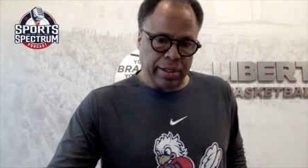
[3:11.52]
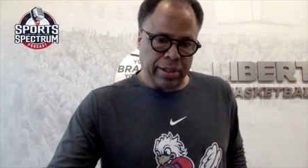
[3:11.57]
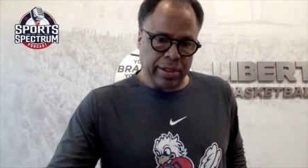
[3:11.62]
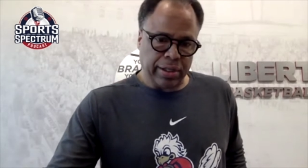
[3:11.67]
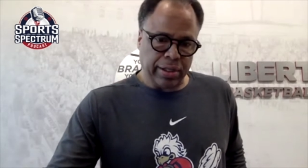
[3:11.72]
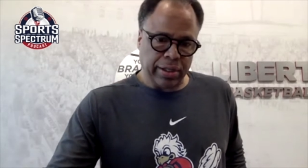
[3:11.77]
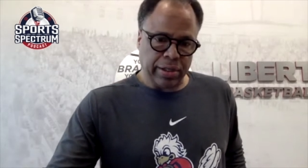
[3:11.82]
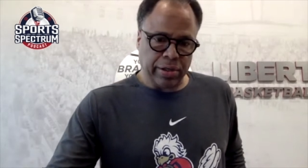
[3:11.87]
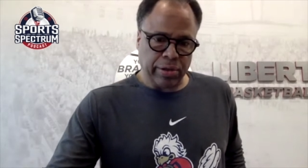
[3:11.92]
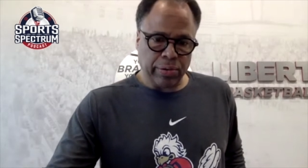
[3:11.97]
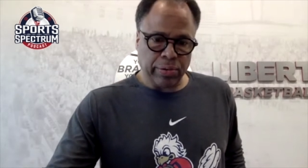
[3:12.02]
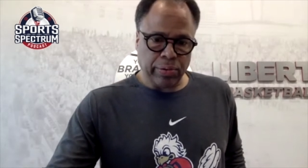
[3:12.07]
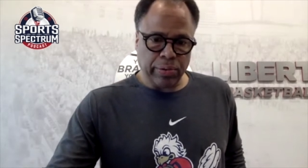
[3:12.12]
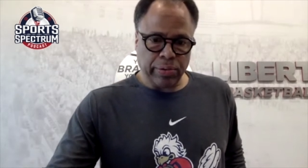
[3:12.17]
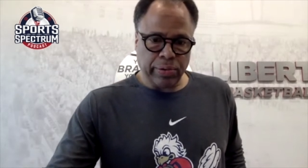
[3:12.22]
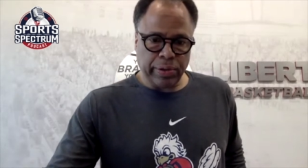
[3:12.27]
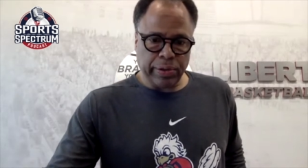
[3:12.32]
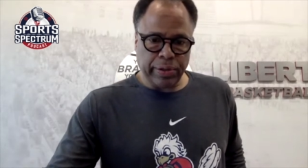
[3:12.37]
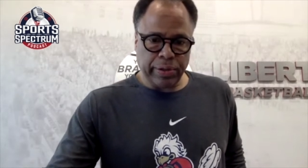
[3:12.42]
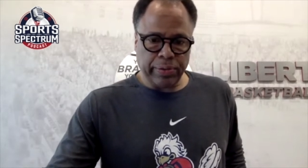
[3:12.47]
You know,
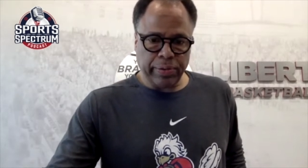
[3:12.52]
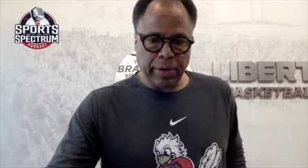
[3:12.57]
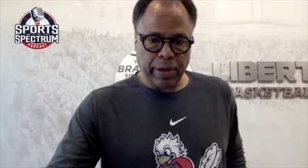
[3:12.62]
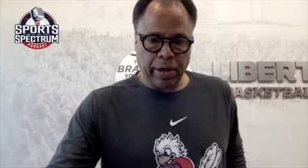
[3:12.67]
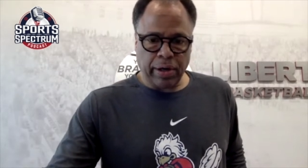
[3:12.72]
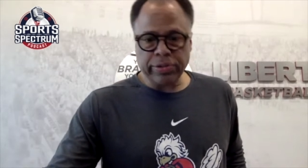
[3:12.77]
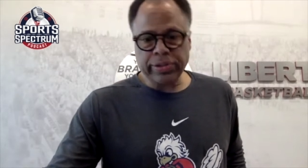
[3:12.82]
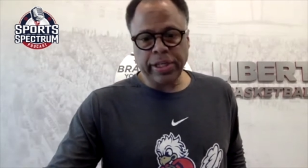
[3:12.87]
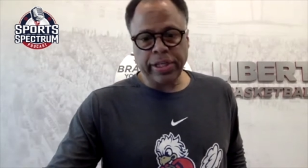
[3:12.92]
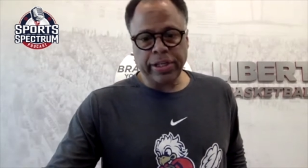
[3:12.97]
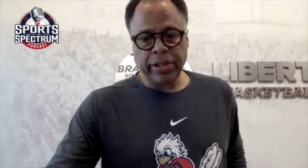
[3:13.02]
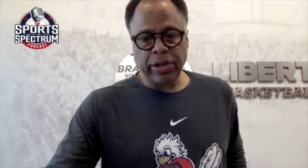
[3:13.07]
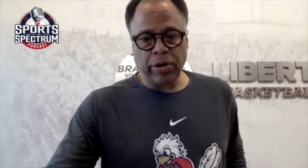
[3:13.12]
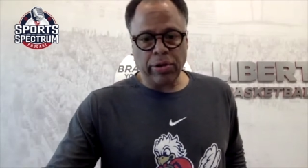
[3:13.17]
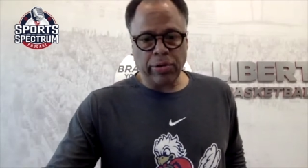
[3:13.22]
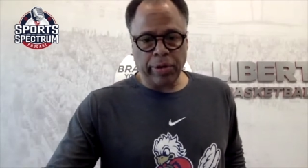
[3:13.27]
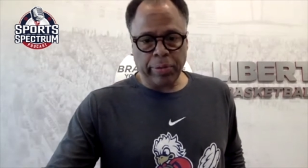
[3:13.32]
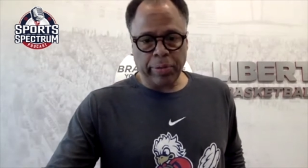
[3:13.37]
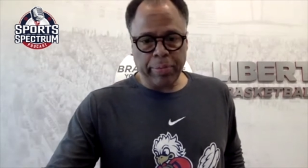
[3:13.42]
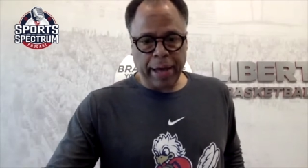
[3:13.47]
I'll take you all the
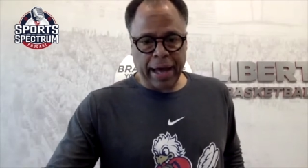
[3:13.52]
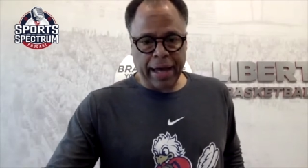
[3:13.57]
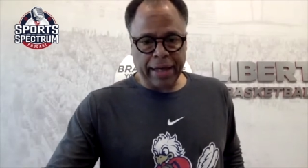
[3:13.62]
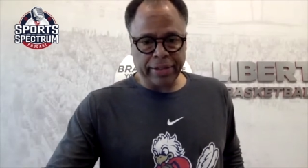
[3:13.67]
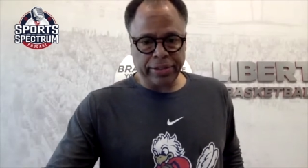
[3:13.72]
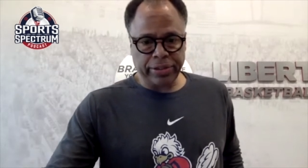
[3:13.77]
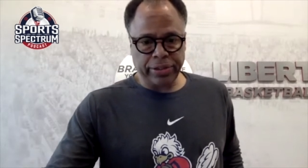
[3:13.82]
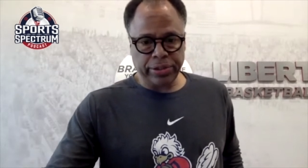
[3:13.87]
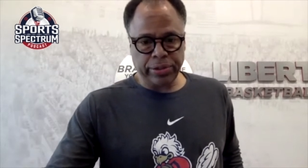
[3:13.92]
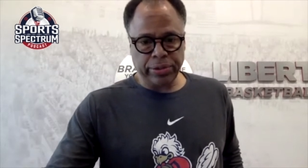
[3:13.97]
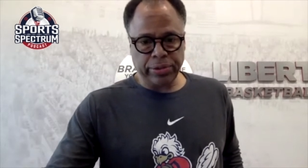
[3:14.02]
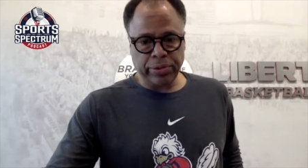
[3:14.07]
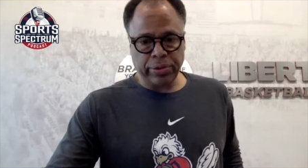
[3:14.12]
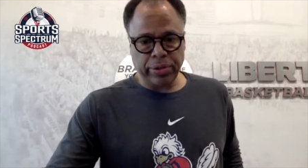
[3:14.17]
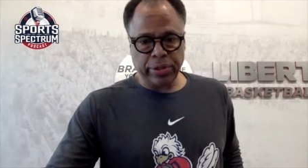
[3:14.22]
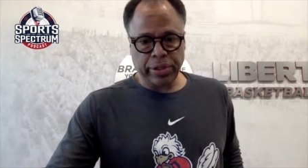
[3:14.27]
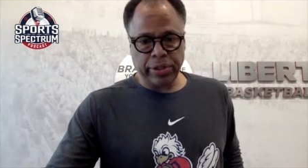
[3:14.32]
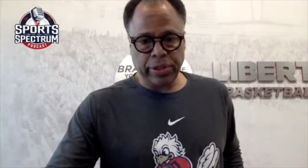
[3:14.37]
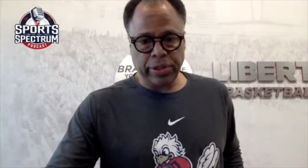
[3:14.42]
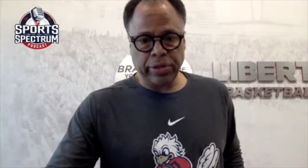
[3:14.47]
way back to a
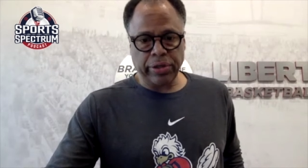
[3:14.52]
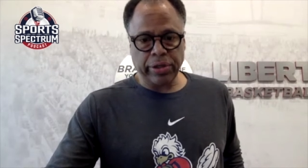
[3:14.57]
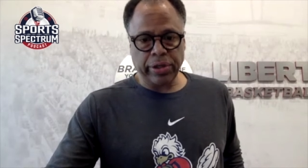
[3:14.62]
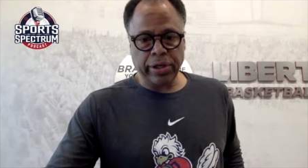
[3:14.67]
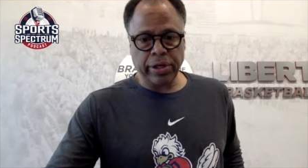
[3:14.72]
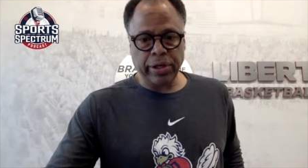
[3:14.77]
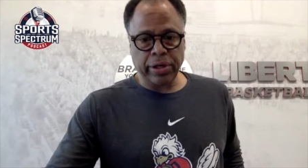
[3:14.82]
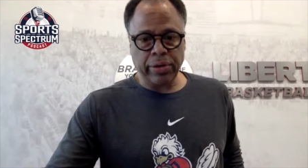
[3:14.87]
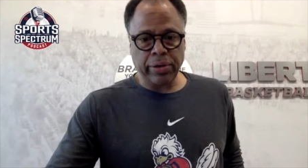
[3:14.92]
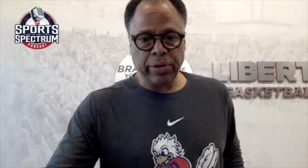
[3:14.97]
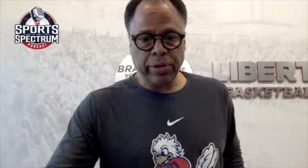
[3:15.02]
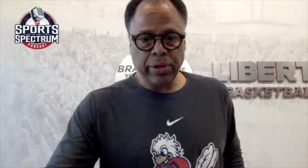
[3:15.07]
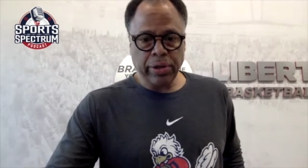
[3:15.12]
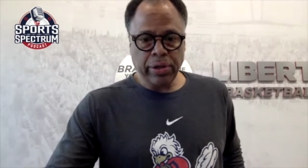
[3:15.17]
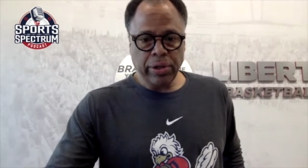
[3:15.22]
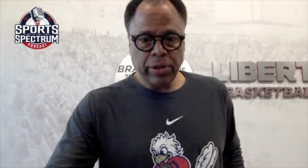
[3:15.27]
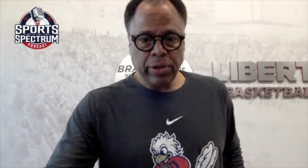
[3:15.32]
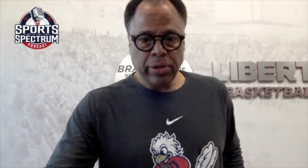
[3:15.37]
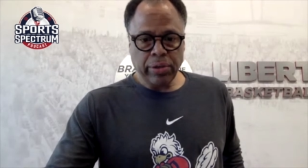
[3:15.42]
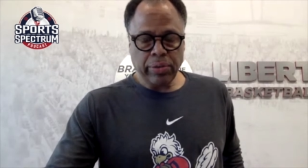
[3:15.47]
year ago
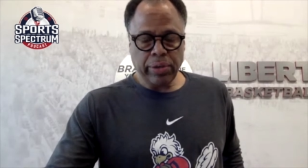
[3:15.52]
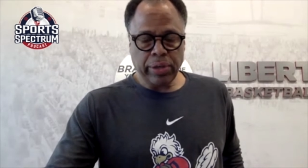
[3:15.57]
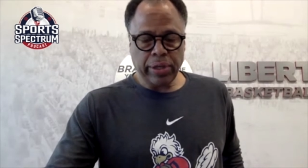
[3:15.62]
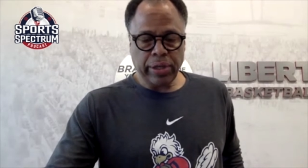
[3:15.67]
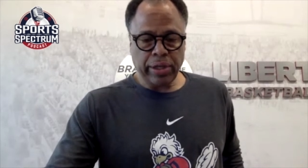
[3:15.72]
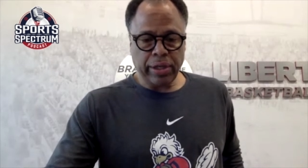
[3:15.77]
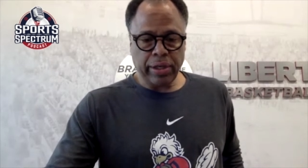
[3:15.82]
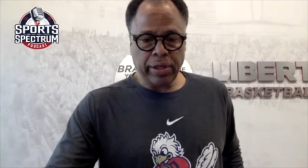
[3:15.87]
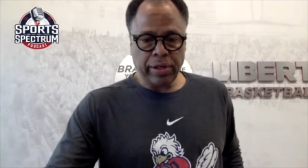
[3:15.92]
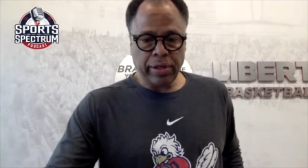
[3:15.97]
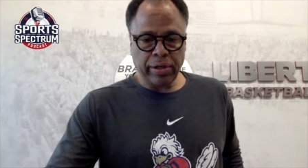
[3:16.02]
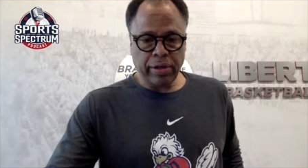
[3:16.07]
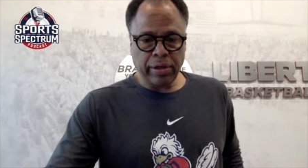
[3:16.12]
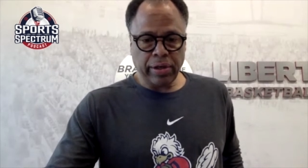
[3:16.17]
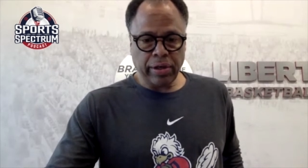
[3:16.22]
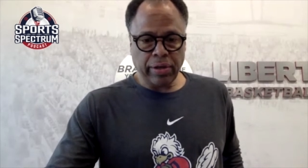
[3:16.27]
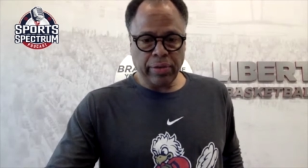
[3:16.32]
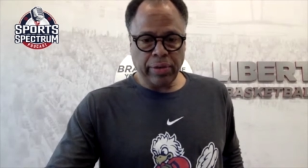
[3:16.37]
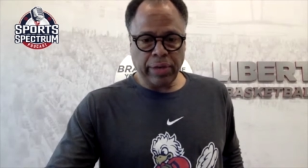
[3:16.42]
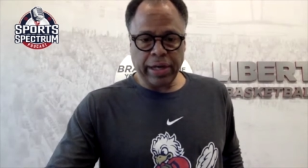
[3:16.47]
when
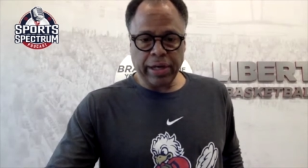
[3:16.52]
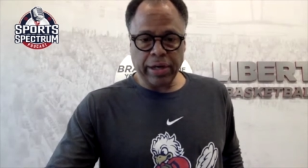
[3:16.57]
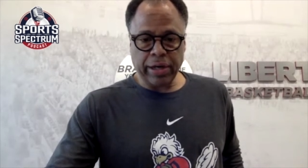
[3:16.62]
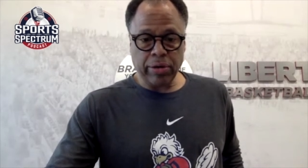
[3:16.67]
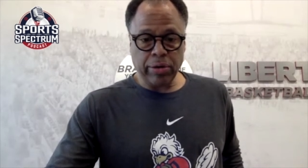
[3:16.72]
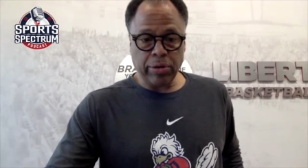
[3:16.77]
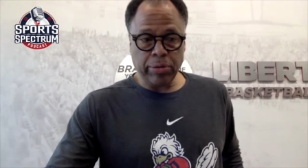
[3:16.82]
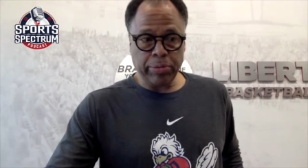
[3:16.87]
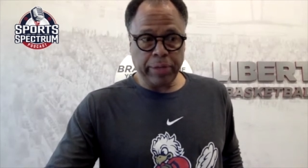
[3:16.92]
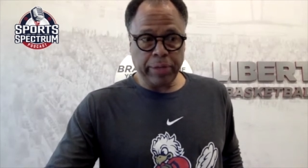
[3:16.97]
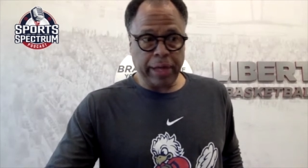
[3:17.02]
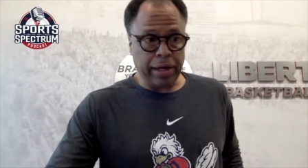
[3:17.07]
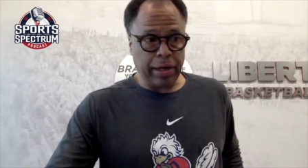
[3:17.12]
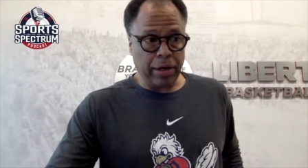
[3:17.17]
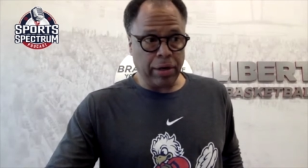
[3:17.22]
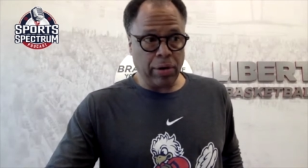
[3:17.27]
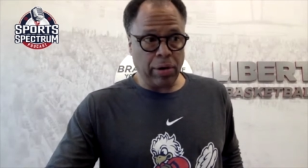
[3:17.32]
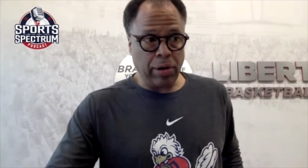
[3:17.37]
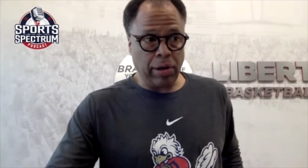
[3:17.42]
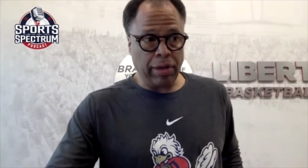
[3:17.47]
we had a group that
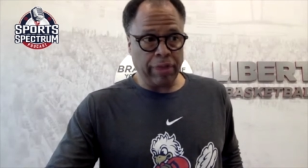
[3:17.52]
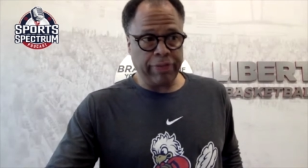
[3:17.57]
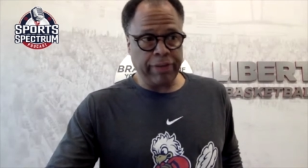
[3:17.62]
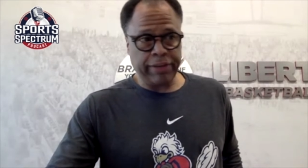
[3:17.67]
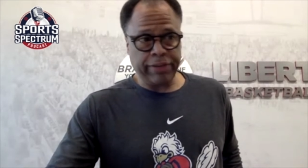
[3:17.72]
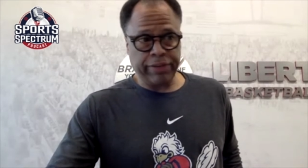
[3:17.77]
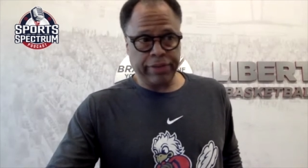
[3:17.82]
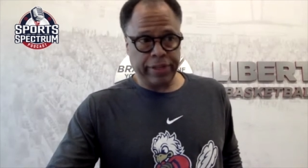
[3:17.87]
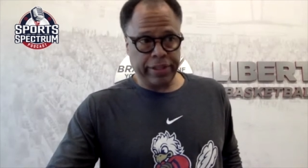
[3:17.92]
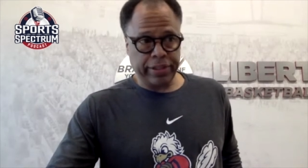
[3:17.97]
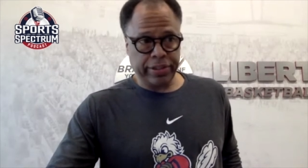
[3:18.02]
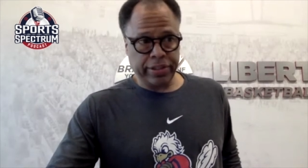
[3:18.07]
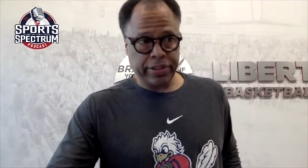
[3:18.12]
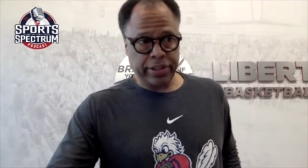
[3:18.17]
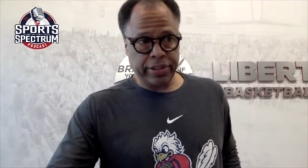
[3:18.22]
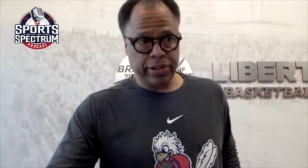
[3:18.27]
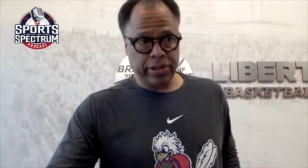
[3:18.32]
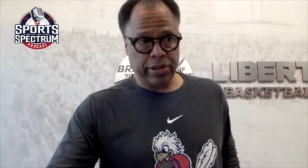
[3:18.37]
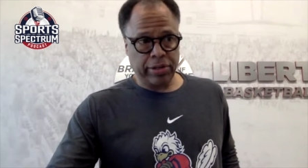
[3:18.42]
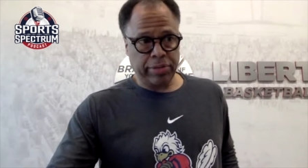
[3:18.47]
qualified for the NCAA
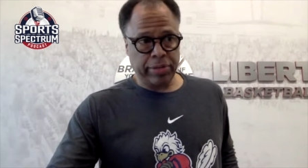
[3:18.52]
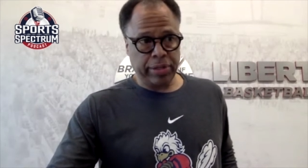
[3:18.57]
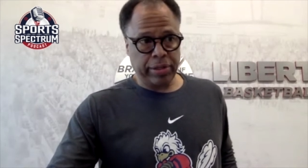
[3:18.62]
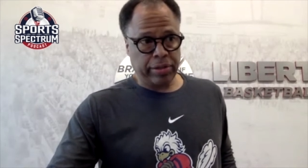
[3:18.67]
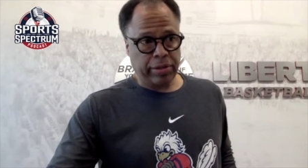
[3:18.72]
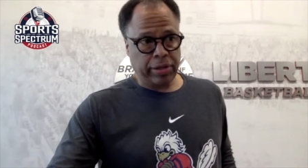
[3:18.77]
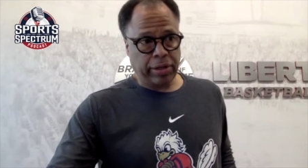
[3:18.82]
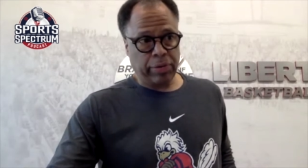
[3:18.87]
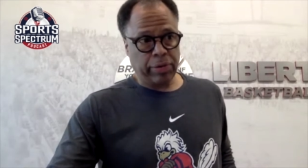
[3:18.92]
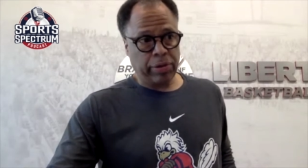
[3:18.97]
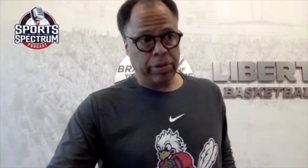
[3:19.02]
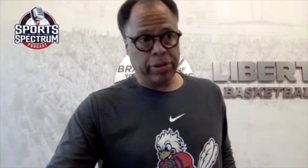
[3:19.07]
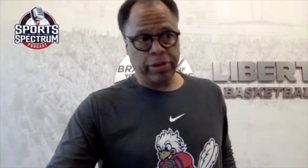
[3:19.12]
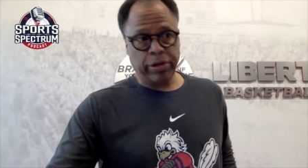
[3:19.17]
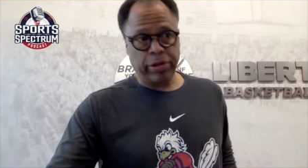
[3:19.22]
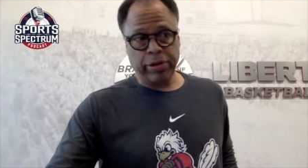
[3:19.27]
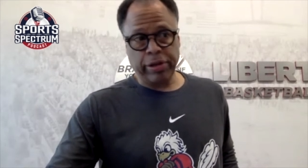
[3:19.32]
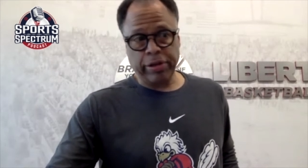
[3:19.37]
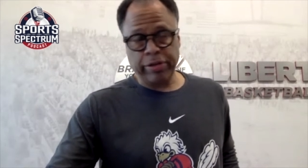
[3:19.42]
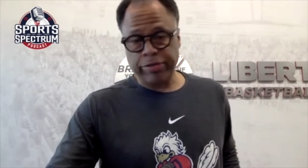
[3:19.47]
tournament. They were
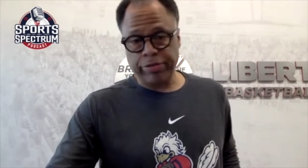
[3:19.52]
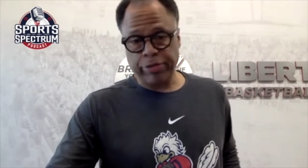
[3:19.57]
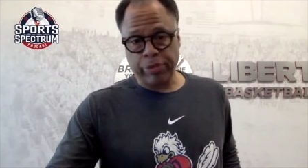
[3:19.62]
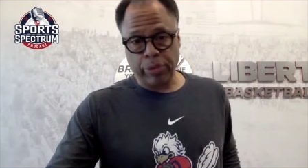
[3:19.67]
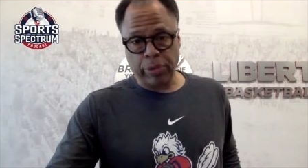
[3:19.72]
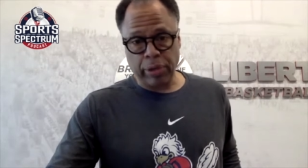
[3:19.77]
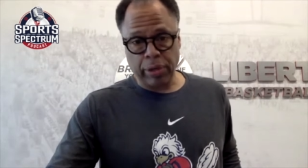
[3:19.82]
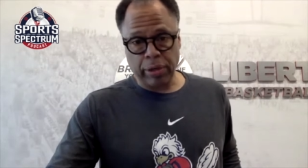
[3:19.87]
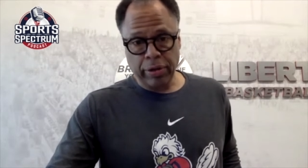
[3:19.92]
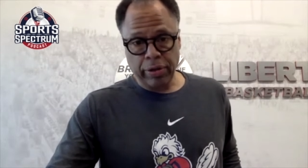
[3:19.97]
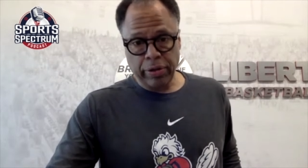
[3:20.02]
30-4.